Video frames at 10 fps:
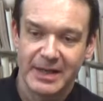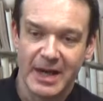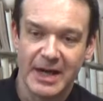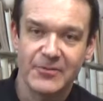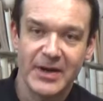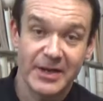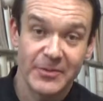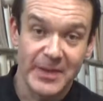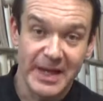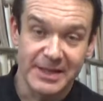I
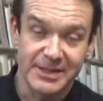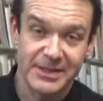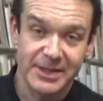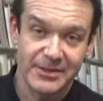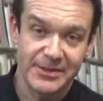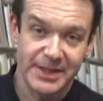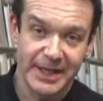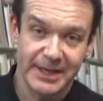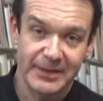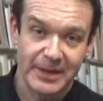recommend
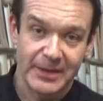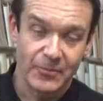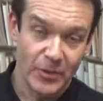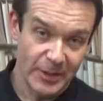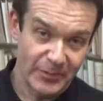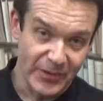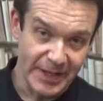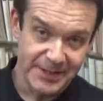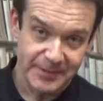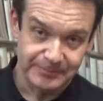using
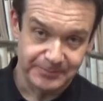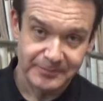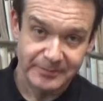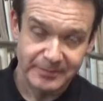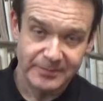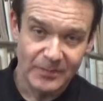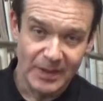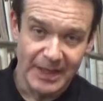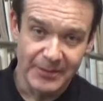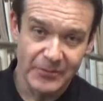WordPress,
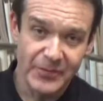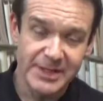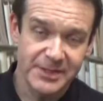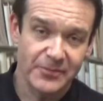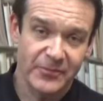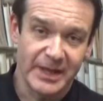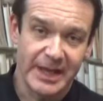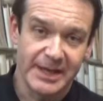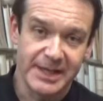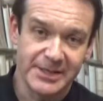and the reason for
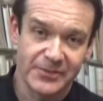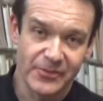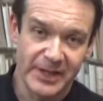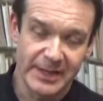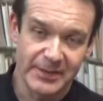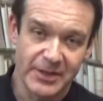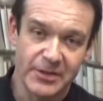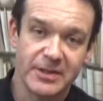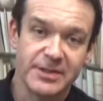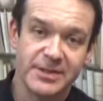that is really that
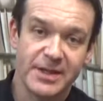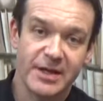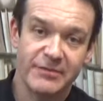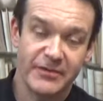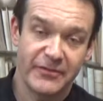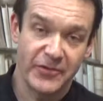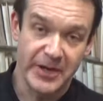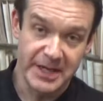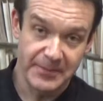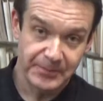you can start for
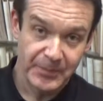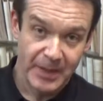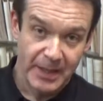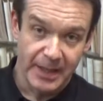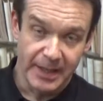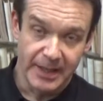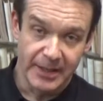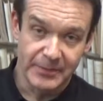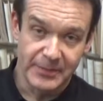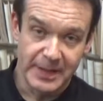free.
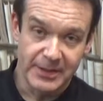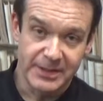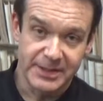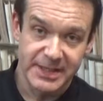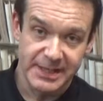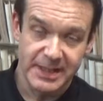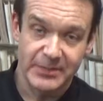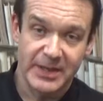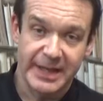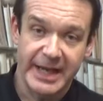You can set
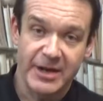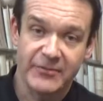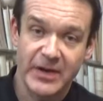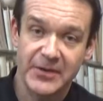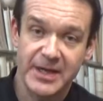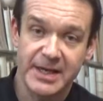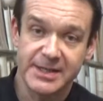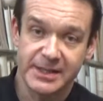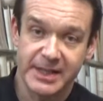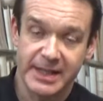up an account very
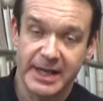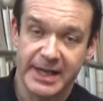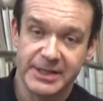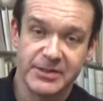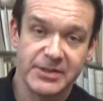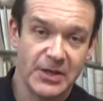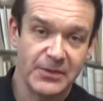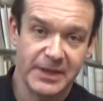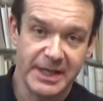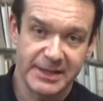easily, and you
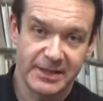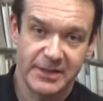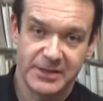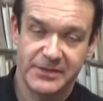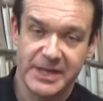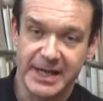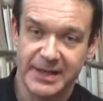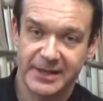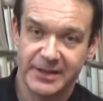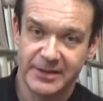don't need a lot of
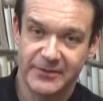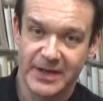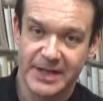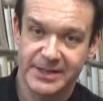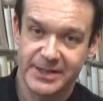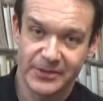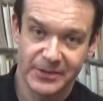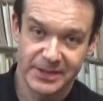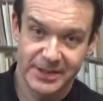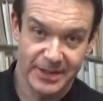technical advice in
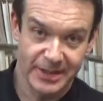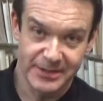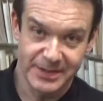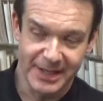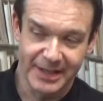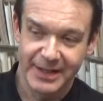order to use it.